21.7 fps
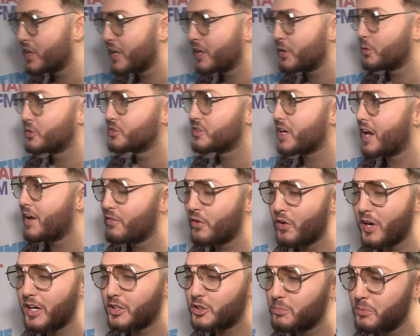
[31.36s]
anyone's ever
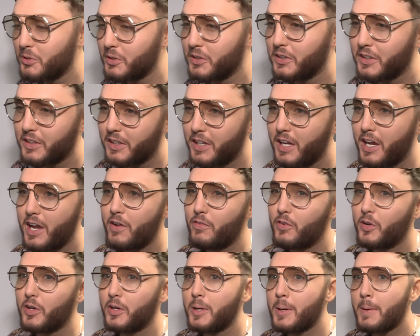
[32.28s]
asked me,
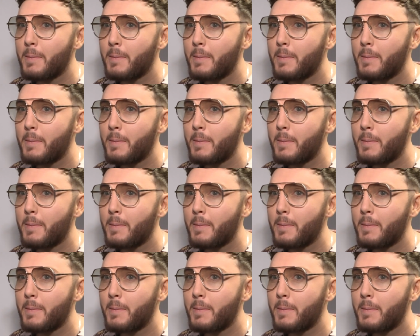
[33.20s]
ever.